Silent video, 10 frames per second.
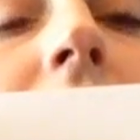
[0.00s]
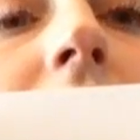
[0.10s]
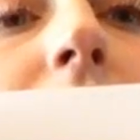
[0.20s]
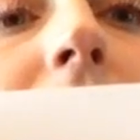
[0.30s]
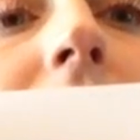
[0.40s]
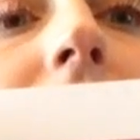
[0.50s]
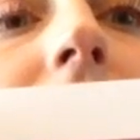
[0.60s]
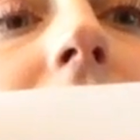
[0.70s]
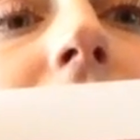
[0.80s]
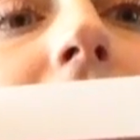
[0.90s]
Do we see
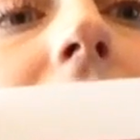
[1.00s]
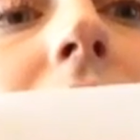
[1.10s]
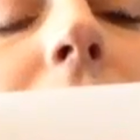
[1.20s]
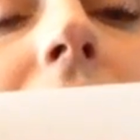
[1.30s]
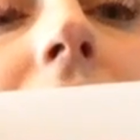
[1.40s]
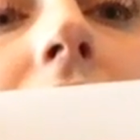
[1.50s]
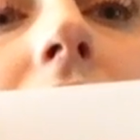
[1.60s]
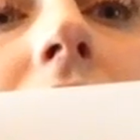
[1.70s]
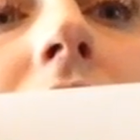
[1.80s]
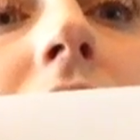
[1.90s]
his shadow
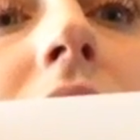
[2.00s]
here?